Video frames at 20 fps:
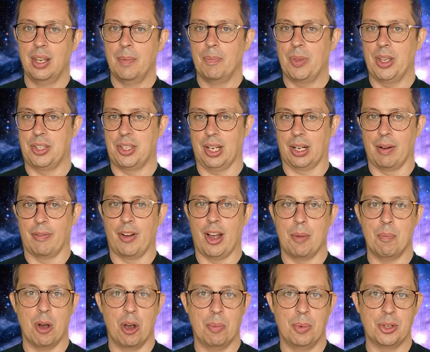They signify
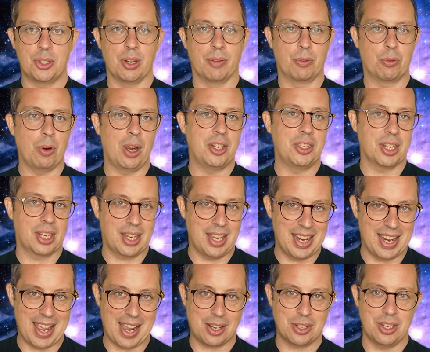moments of greater
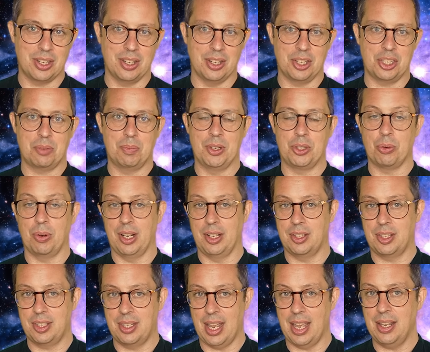connectedness between
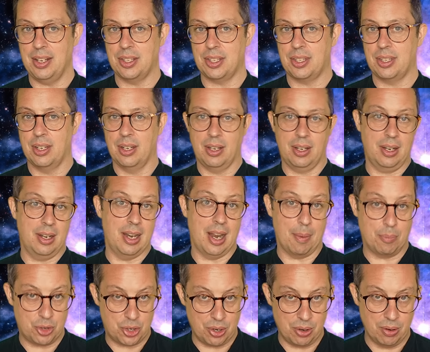states,
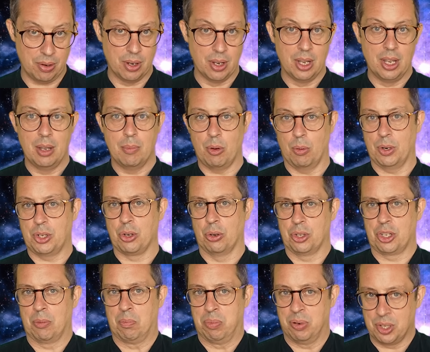Neptune, but which
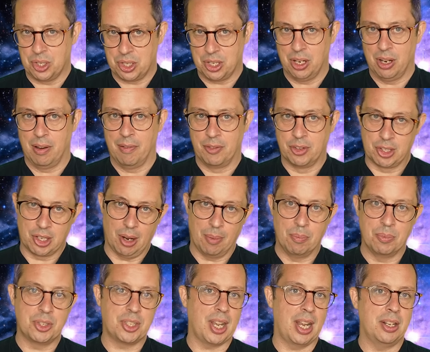also preserve
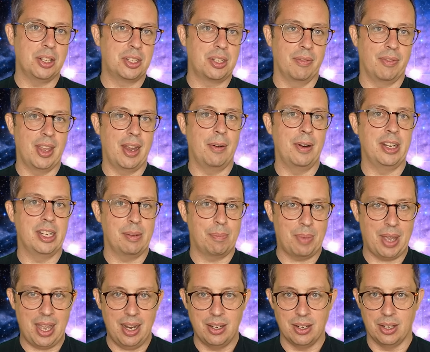some sense of their
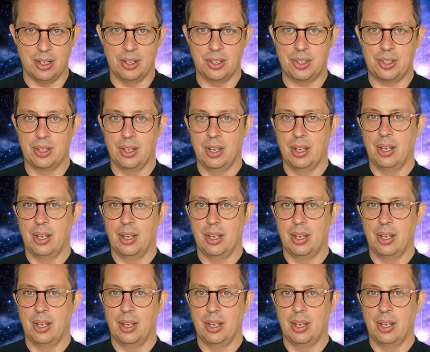independence,